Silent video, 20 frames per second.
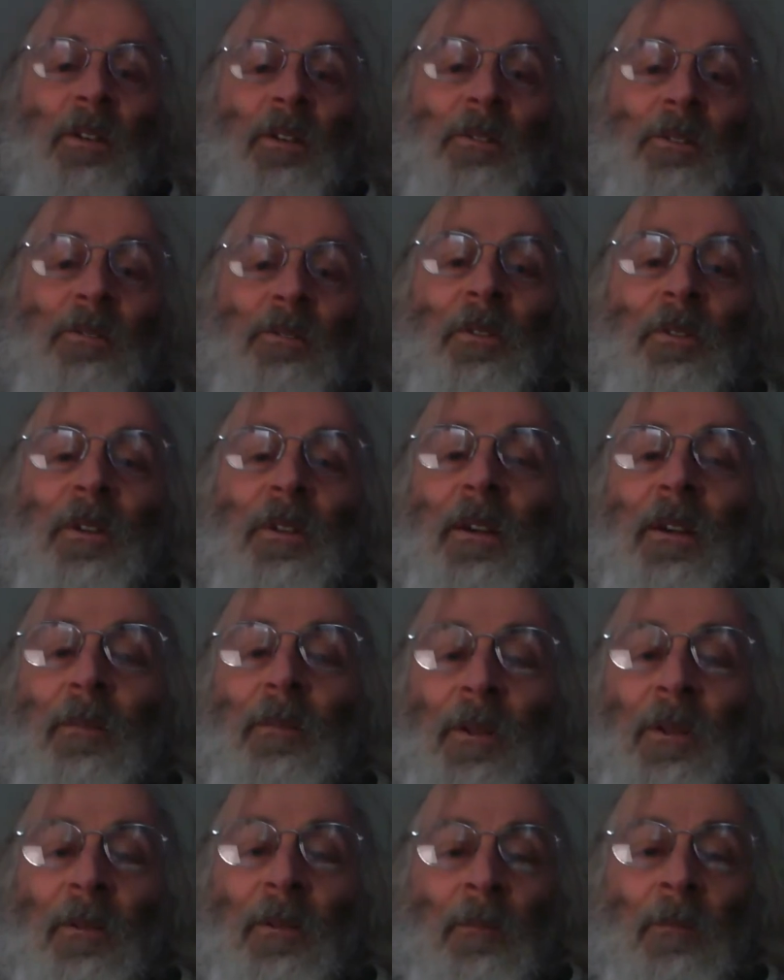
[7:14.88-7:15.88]
was growing up
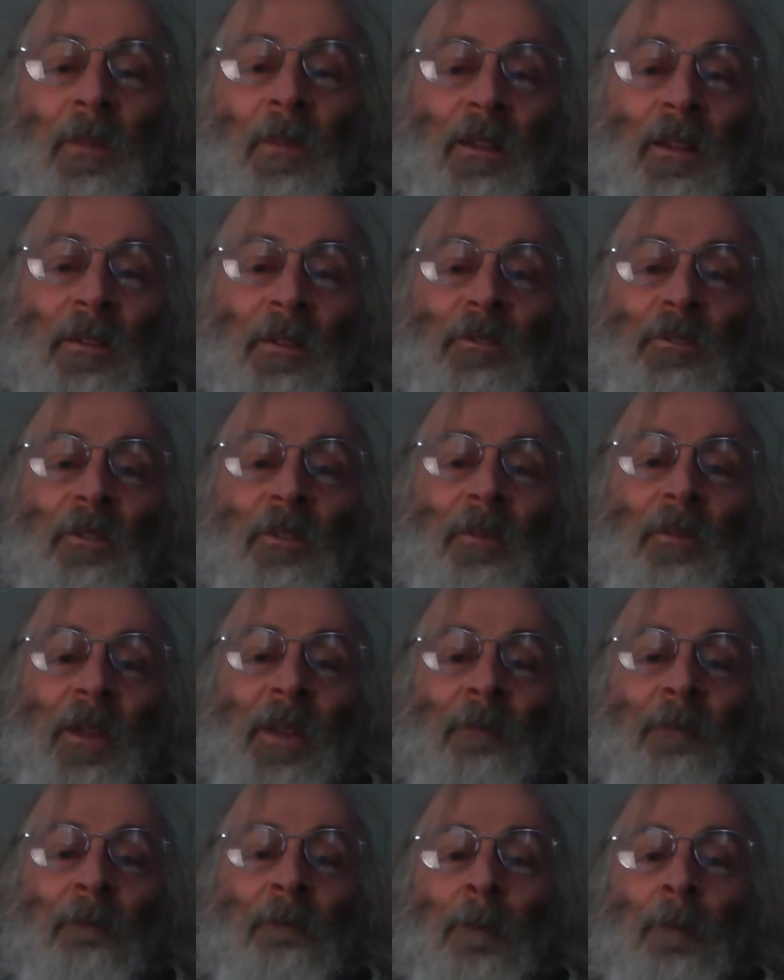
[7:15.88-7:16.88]
in astronomy.
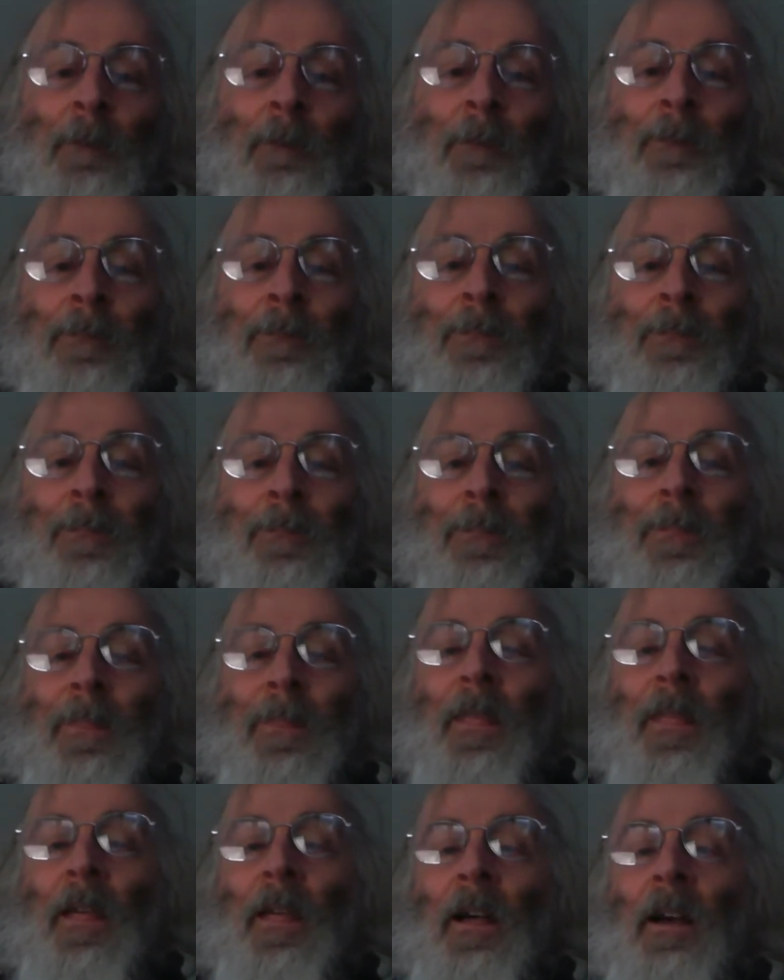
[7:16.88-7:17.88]

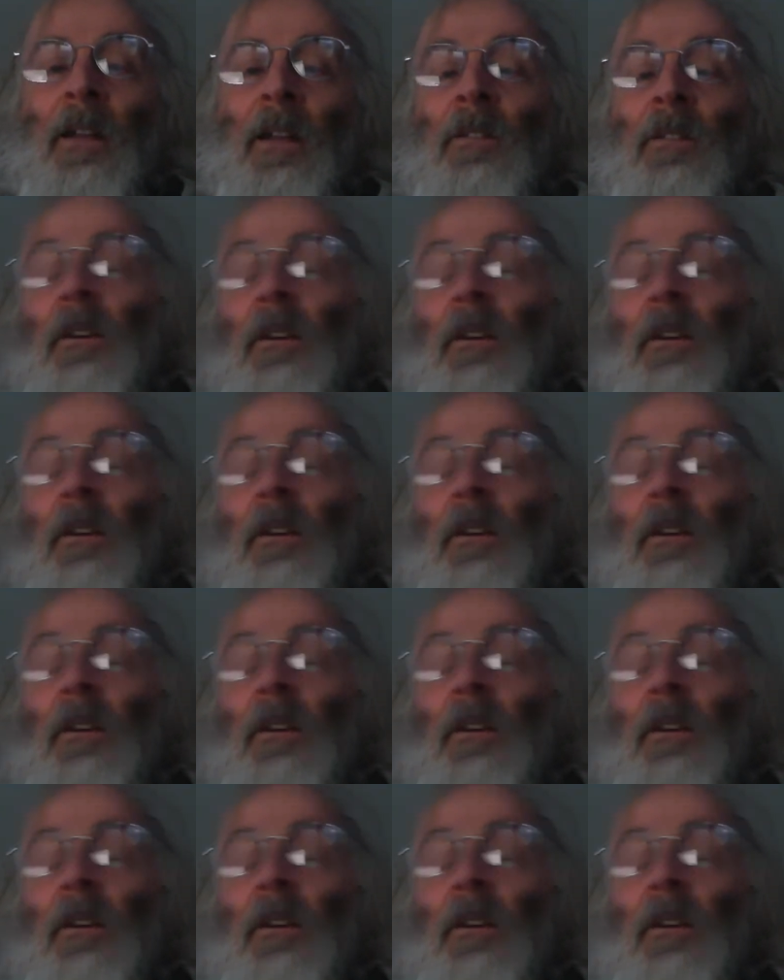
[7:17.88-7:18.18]
And